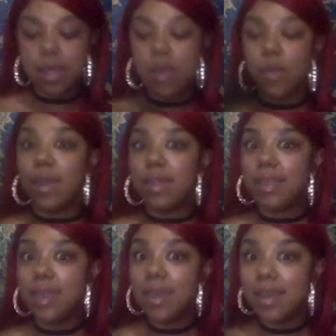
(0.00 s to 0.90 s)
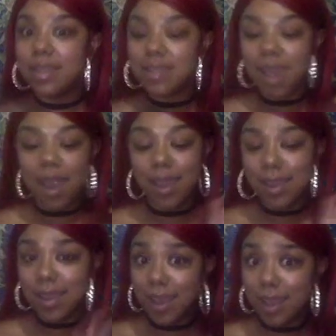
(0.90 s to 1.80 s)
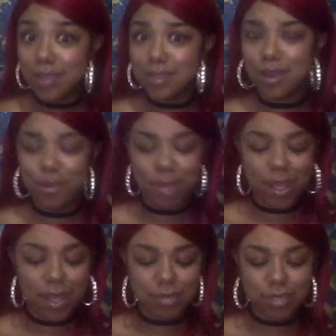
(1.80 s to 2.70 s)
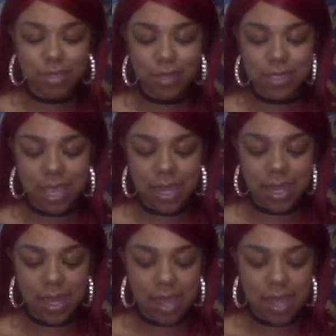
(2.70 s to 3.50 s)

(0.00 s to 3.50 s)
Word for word: With this, I can so. Oh my gosh, I'm so excited.